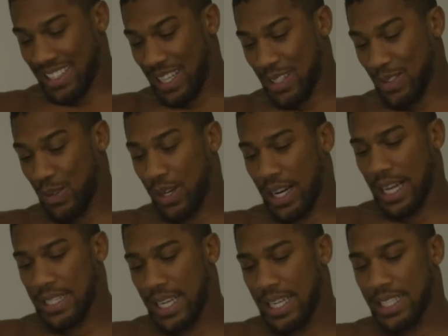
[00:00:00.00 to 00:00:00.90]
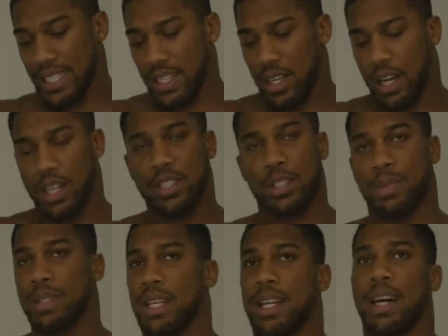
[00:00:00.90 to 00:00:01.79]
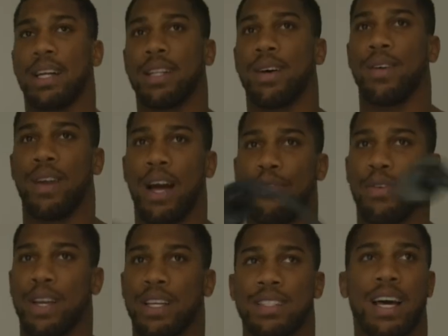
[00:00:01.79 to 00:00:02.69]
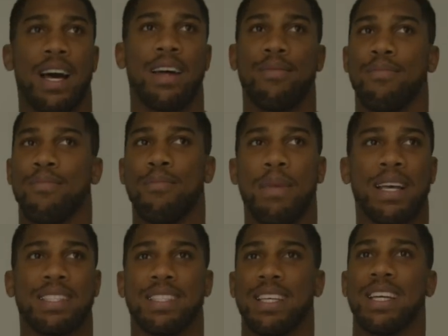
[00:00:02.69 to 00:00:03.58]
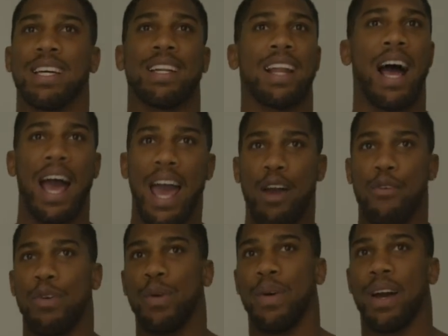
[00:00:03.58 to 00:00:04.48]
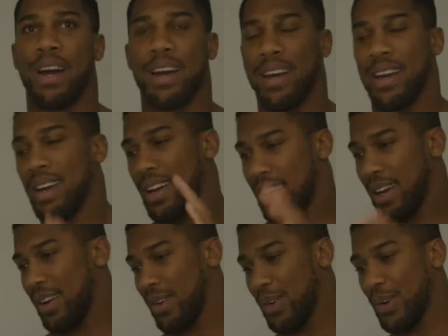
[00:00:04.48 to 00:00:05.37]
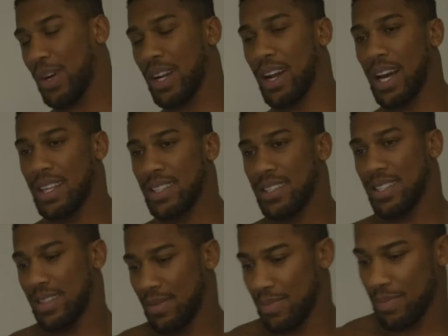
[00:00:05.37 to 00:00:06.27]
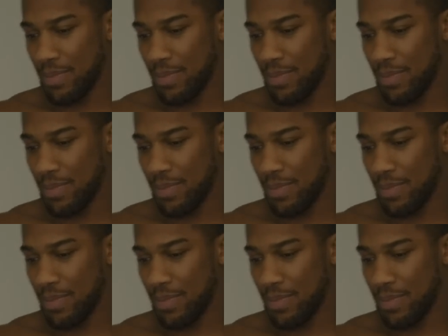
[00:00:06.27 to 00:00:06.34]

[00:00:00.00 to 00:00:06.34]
in terms of organisation, 100%. I don't like being like, messy and like everywhere. Organised.